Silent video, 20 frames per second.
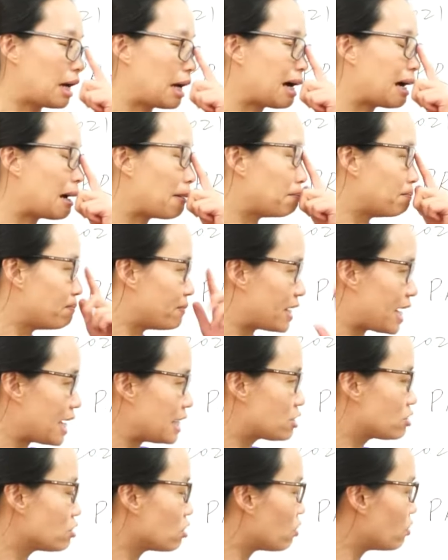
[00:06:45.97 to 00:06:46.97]
That
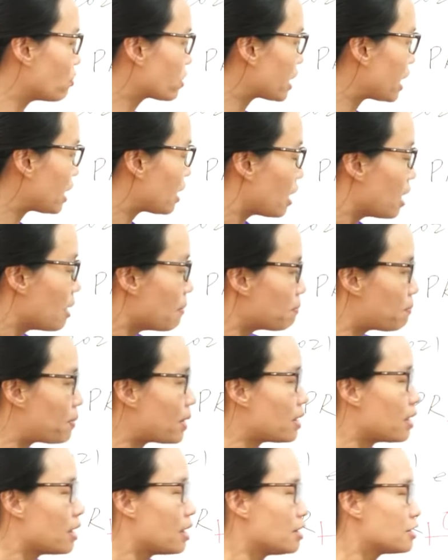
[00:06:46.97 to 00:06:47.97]
is not okay.
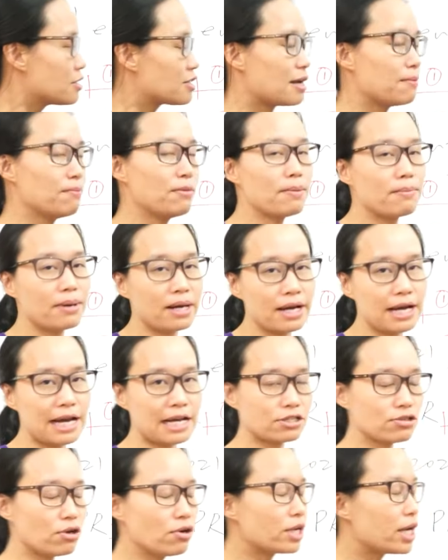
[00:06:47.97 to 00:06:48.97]
But someone might
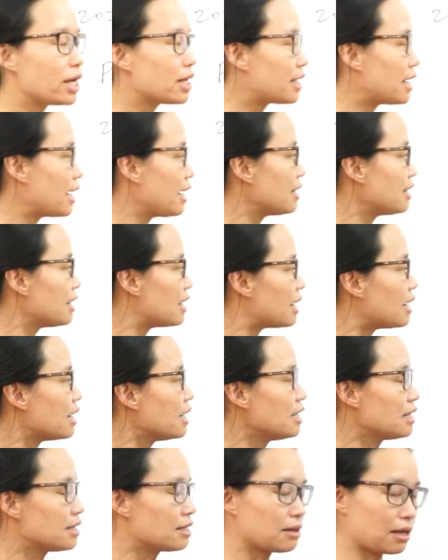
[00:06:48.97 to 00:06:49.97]
ask, okay, can
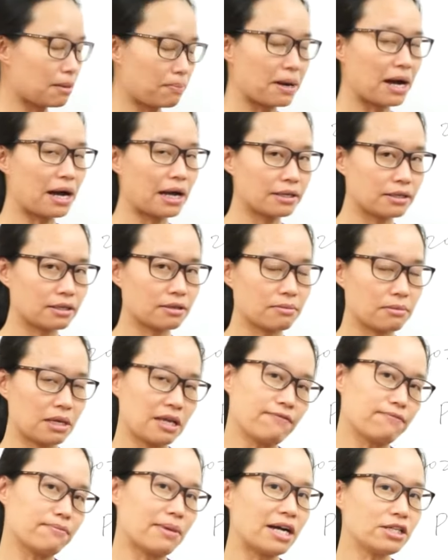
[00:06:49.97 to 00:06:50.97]
I,
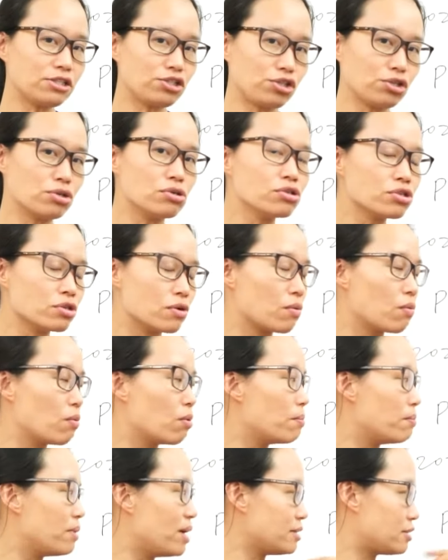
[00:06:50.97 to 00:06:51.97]
if my children
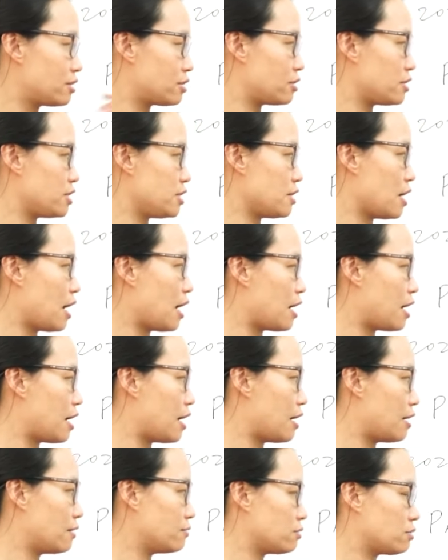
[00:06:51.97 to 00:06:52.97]
would meet the
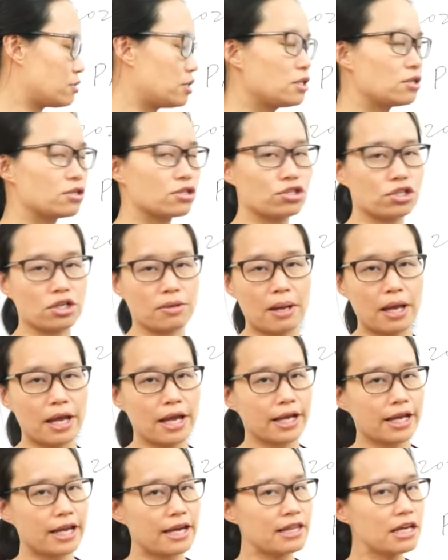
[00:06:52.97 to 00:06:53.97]
citizenship,
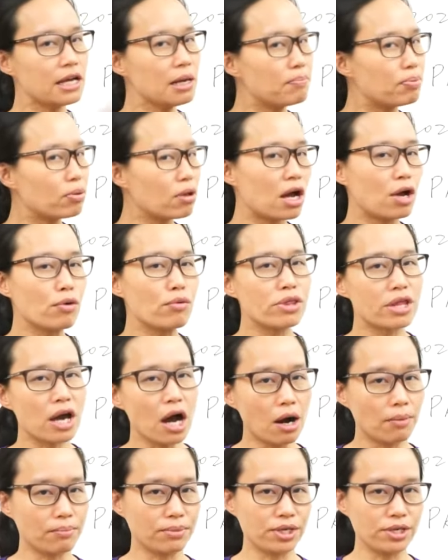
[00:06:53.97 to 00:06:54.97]
can they apply
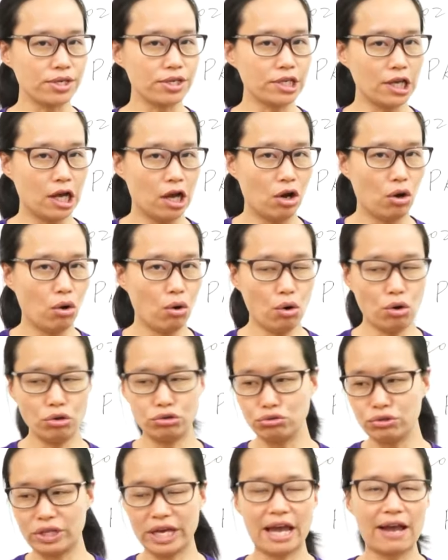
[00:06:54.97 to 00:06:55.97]
without me, or
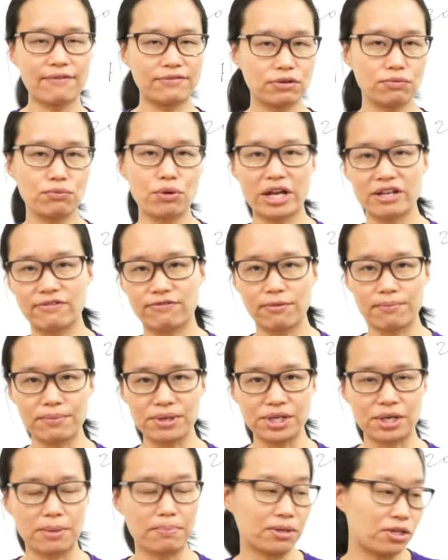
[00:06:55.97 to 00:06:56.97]
do they have to wait for
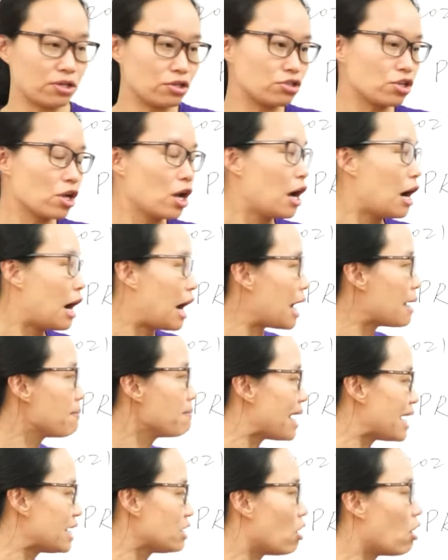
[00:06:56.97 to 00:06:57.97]
me? Because I
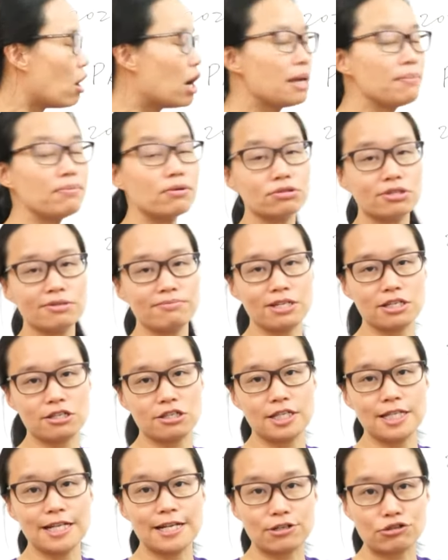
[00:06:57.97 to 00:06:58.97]
might not able to meet
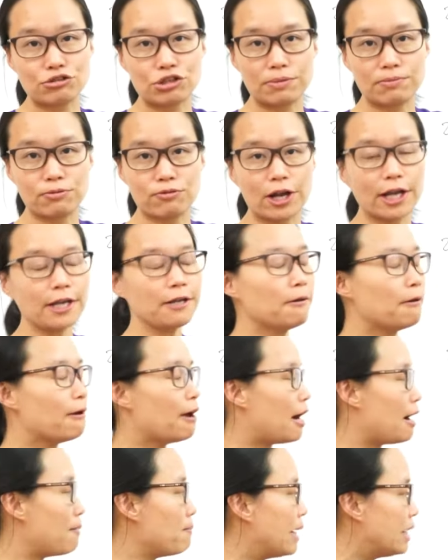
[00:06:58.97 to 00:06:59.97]
citizenship, right?
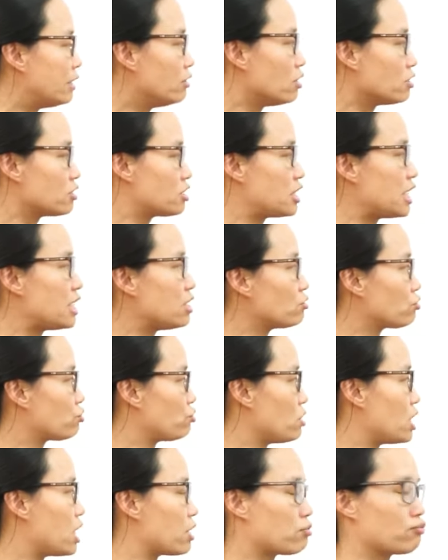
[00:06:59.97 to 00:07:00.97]
I might not stay in
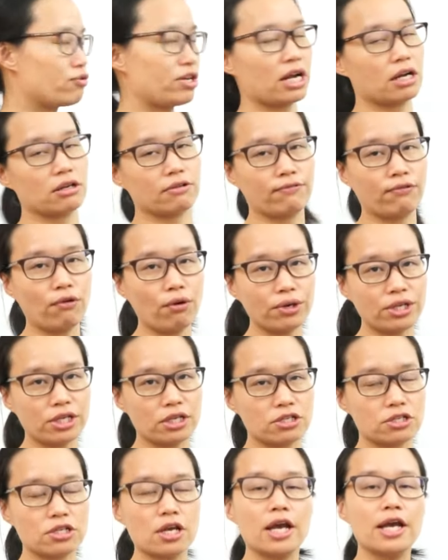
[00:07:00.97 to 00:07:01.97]
Australia 3 out of 4
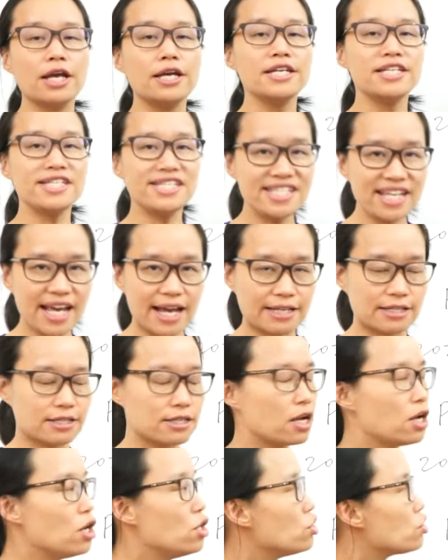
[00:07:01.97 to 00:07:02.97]
years.
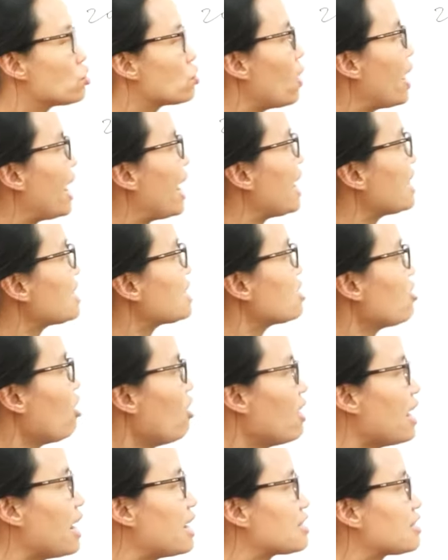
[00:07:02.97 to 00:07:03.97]
Yes, so as
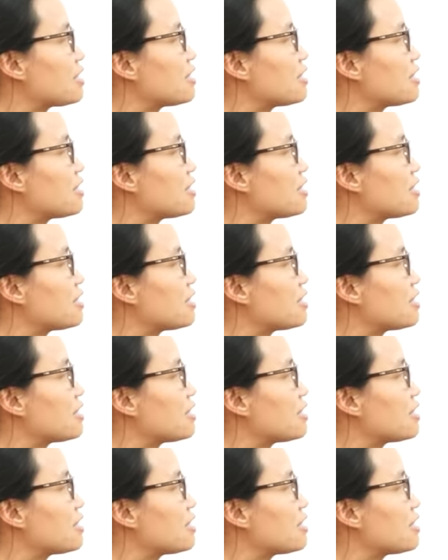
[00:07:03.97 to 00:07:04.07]
long